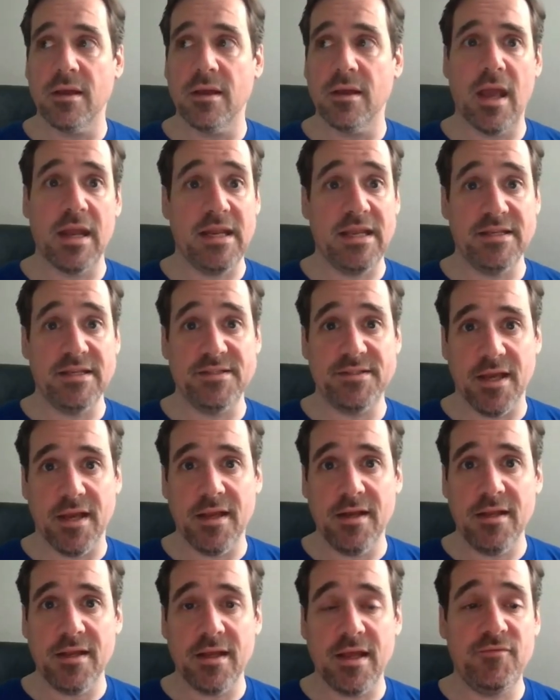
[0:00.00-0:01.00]
And he
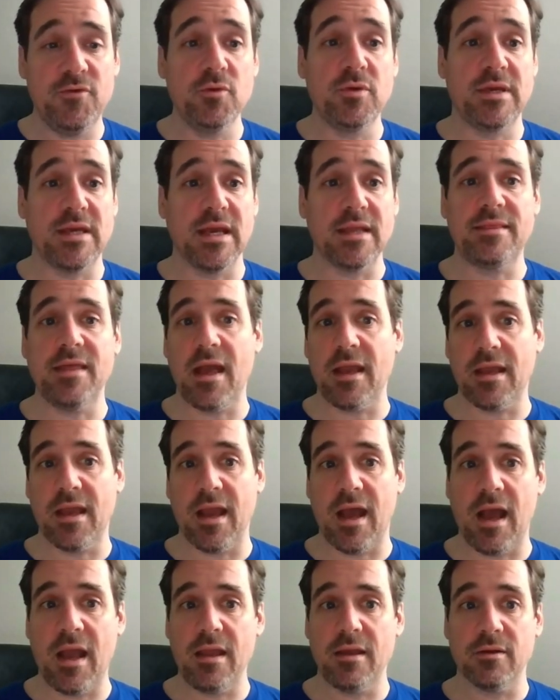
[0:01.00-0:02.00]
did. If you get that
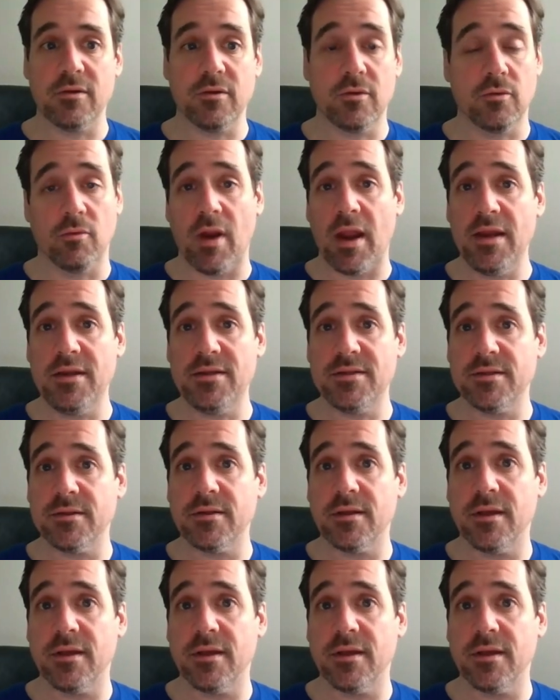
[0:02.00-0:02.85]
guy, great.